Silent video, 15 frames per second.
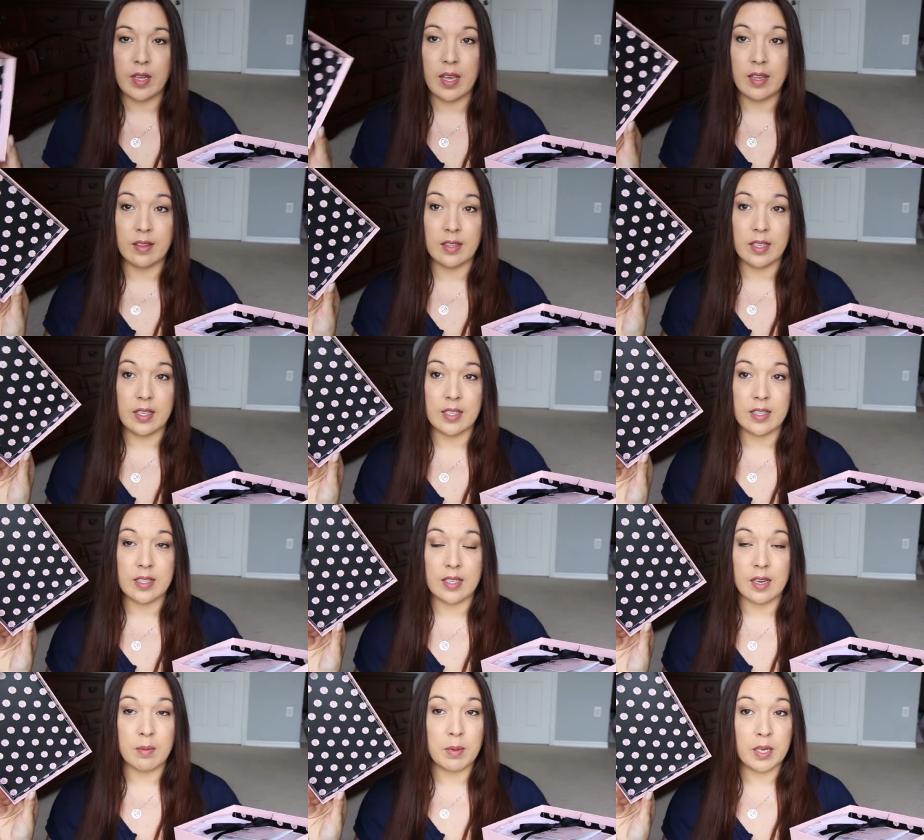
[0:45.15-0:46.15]
And the
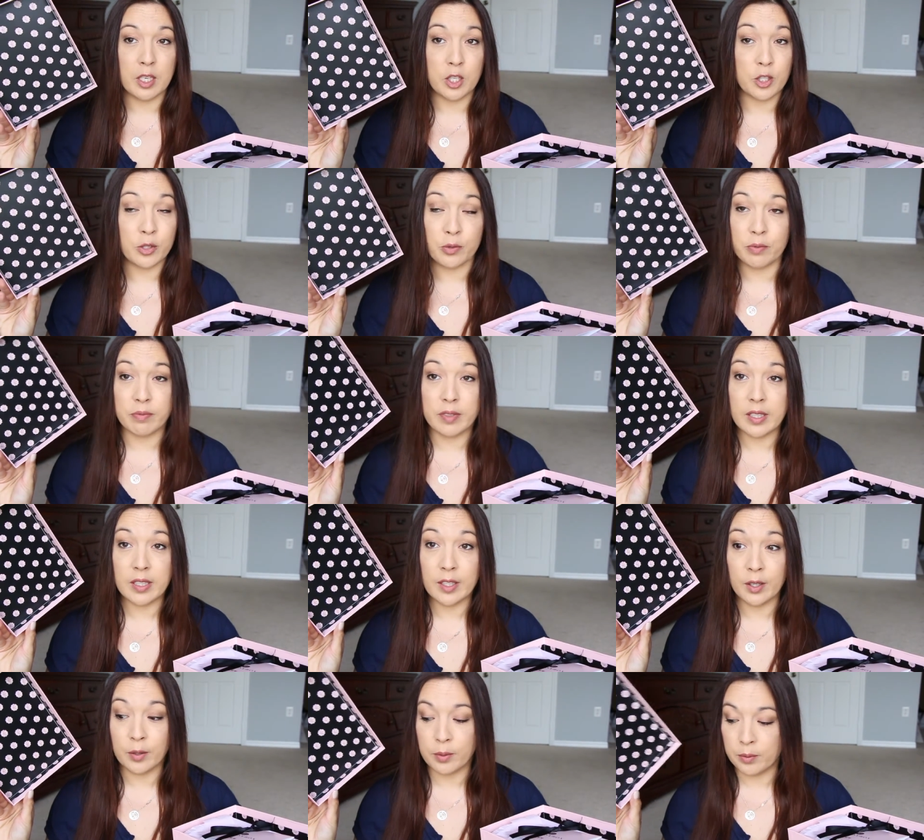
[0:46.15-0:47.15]
inside, mind you.
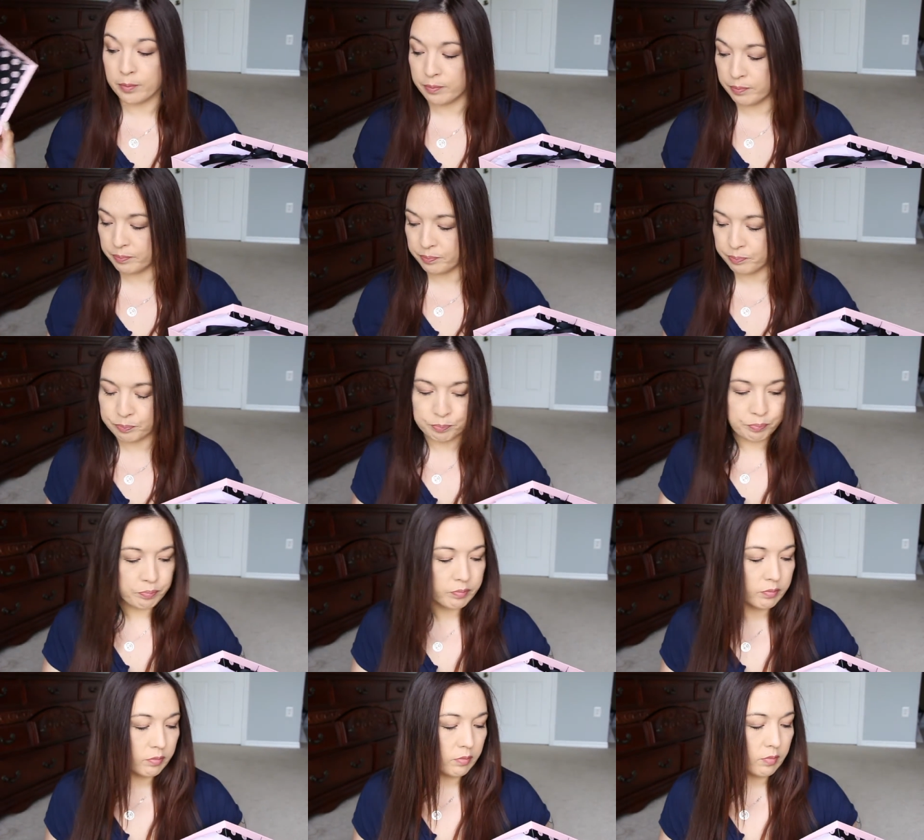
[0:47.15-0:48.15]
Hello.
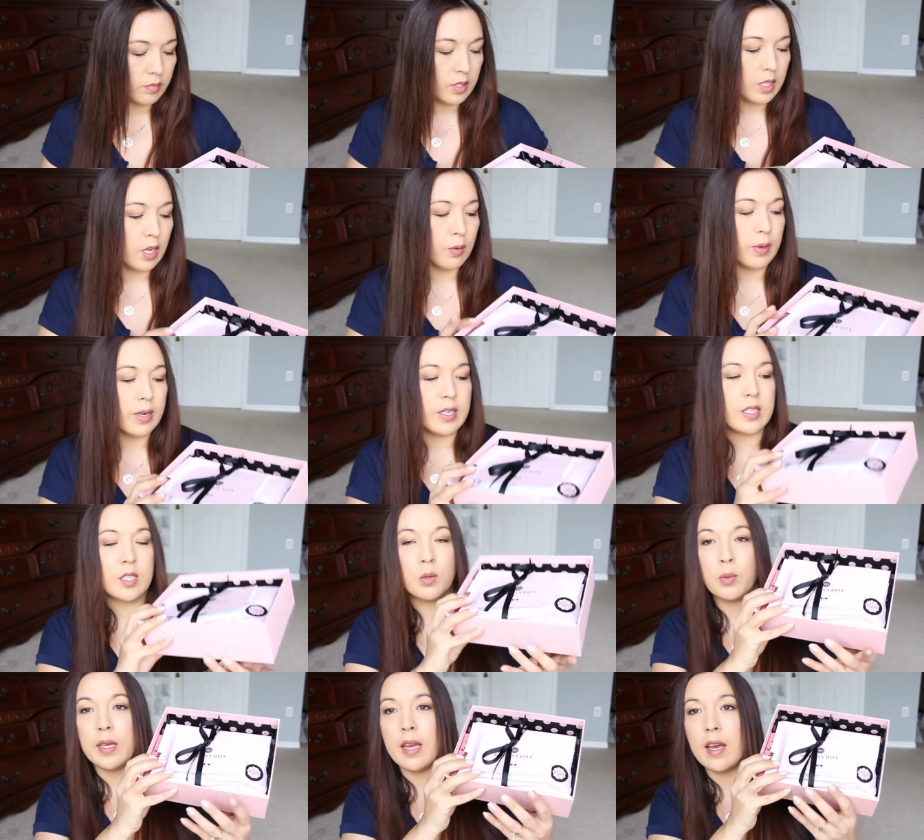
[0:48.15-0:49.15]
All right,
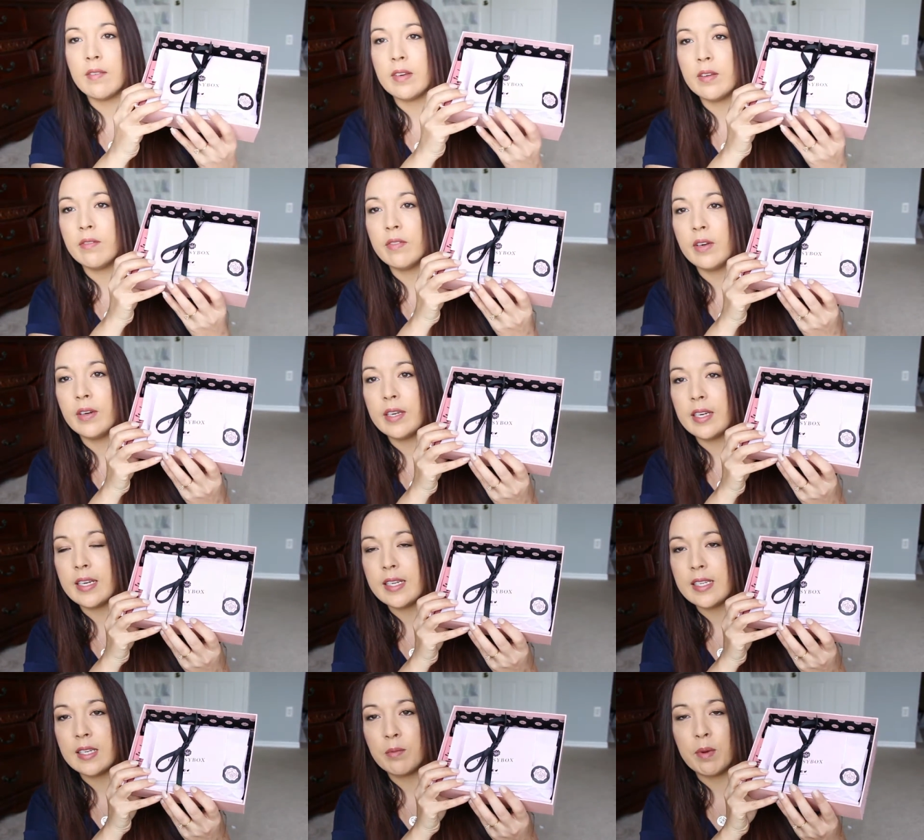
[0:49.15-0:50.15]
so we have it very
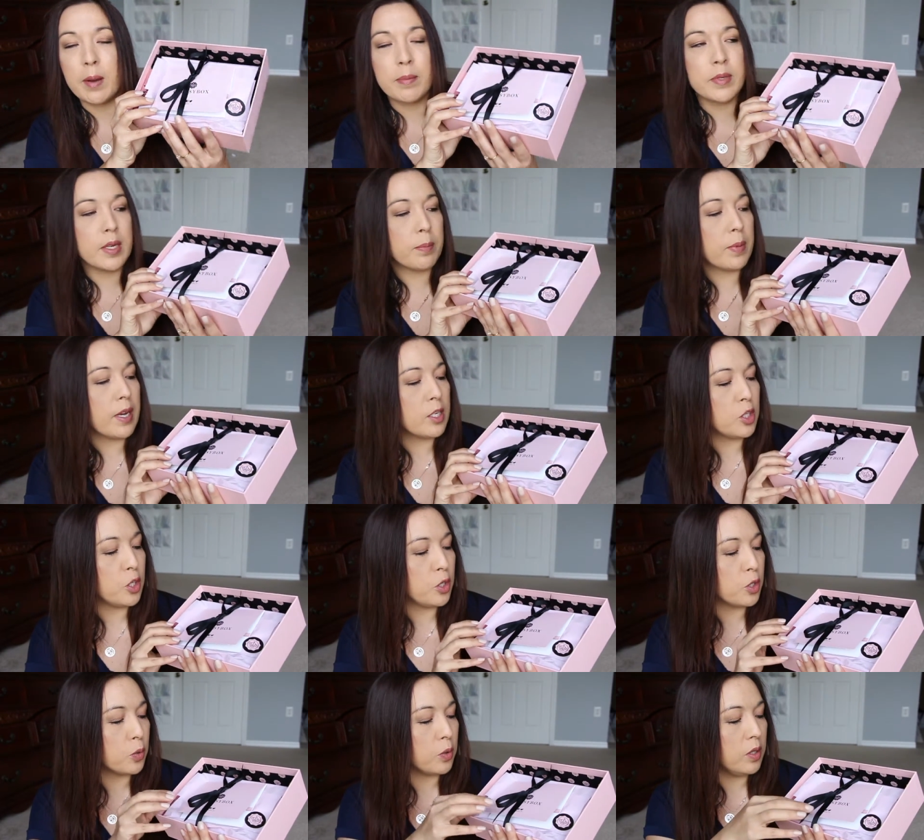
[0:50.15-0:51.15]
nicely wrapped up as
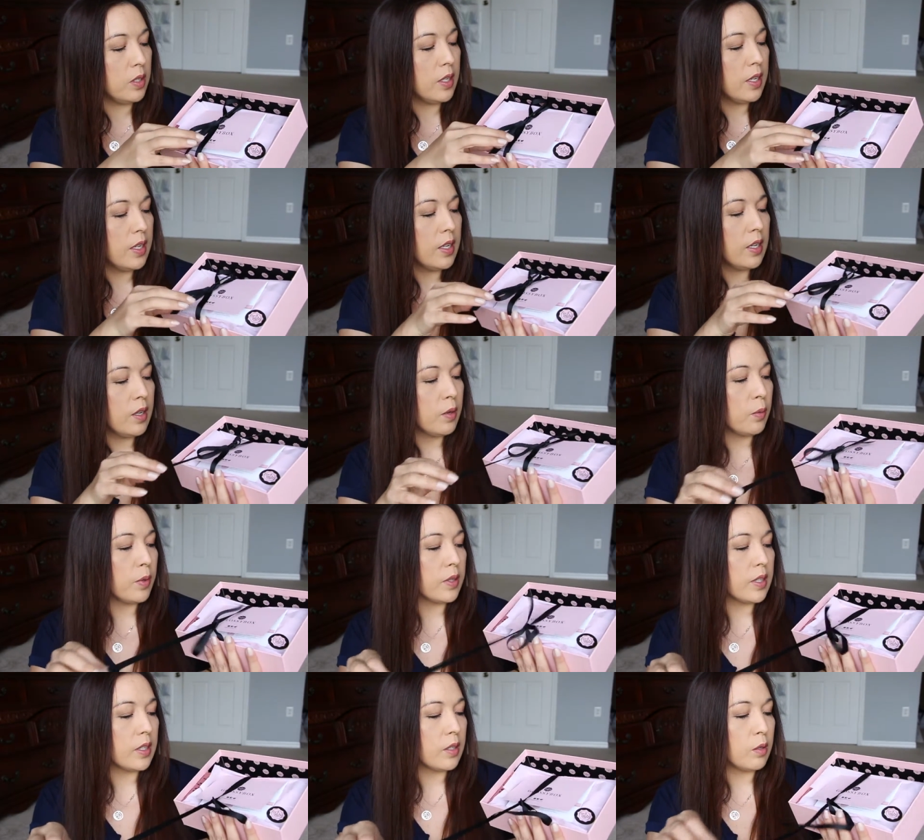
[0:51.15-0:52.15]
usual
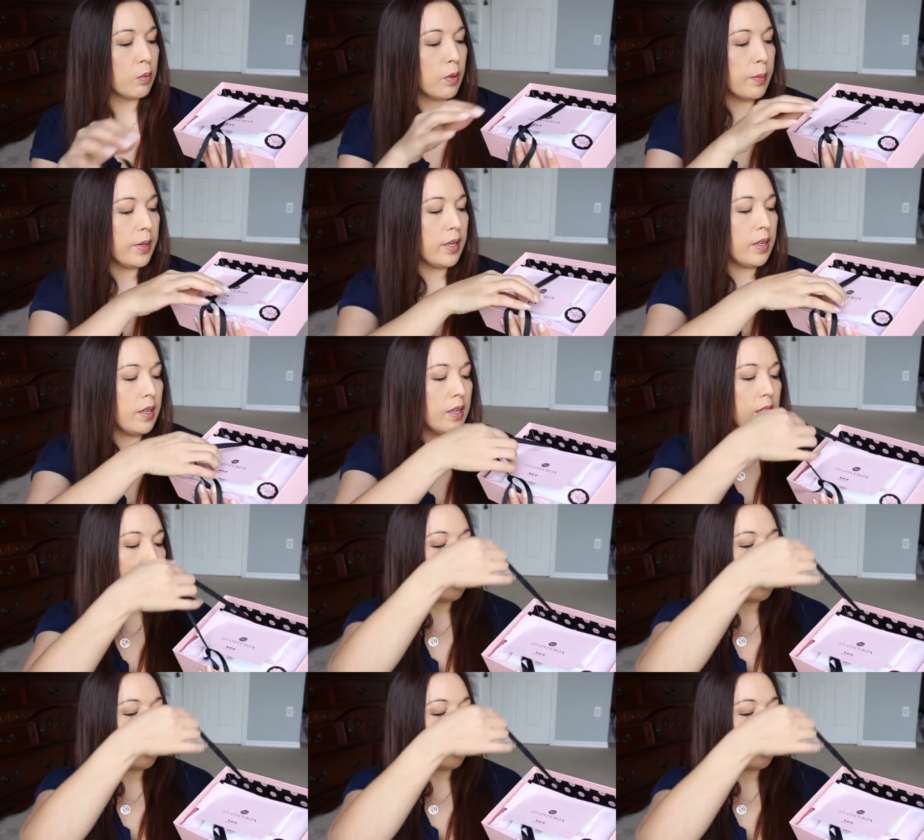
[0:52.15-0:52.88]
with the little ribbon